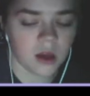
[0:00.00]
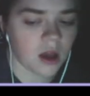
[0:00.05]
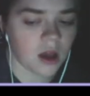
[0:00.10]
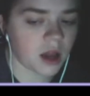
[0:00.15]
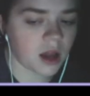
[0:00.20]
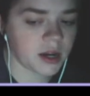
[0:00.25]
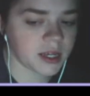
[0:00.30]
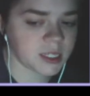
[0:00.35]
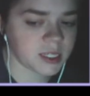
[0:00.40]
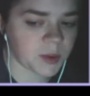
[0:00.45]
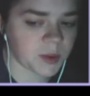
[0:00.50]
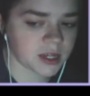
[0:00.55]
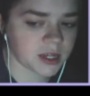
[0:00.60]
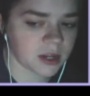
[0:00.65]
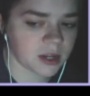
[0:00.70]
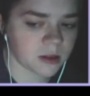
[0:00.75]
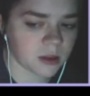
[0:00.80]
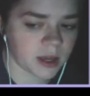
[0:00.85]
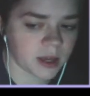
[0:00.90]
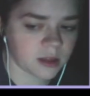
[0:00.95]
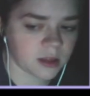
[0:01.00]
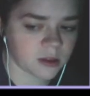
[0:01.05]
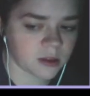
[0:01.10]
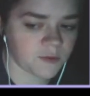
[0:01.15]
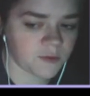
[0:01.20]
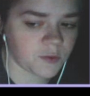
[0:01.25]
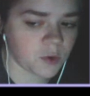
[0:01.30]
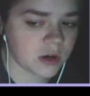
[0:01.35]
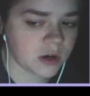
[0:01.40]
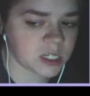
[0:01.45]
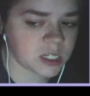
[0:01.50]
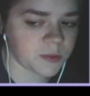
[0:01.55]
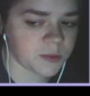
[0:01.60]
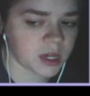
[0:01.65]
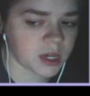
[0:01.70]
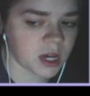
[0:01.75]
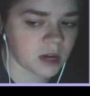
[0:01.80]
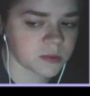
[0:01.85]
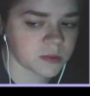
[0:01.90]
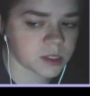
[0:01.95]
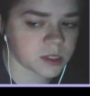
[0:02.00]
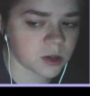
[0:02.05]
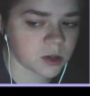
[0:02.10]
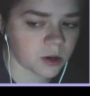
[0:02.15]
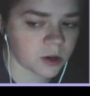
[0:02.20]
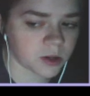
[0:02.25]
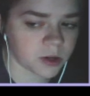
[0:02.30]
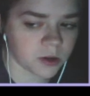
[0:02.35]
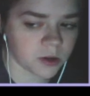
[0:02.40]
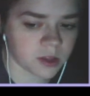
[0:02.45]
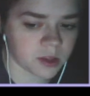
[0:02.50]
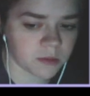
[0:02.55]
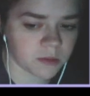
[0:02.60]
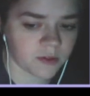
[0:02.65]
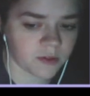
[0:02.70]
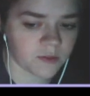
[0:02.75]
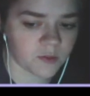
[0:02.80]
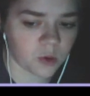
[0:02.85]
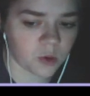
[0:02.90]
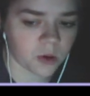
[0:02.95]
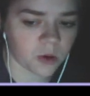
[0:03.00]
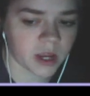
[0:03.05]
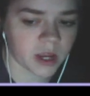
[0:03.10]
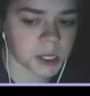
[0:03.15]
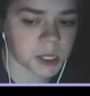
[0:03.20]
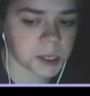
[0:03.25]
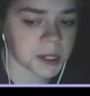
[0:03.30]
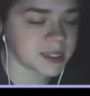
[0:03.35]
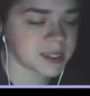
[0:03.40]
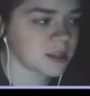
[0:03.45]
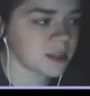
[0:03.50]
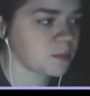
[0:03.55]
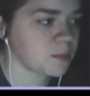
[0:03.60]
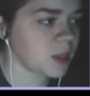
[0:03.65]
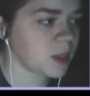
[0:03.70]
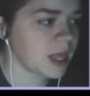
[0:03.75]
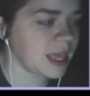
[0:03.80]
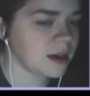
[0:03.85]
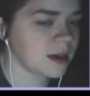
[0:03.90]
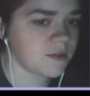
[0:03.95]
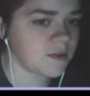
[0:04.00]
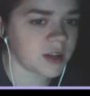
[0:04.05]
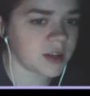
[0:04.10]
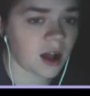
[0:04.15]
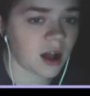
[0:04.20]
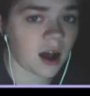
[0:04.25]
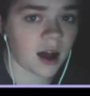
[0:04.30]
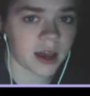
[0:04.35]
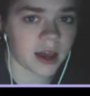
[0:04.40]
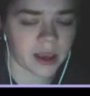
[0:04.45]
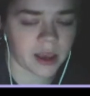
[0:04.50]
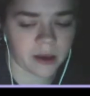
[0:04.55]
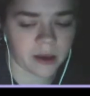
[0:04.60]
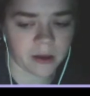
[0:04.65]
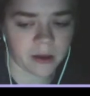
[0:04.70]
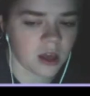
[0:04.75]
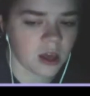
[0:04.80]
Unexpectedly, the forest becomes darker than before in just the blink of an eye.